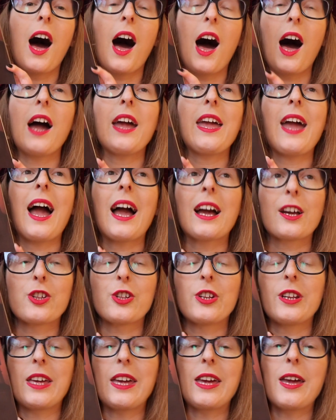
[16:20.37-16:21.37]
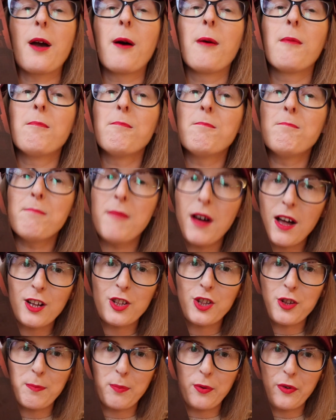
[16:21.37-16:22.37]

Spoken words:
I actually much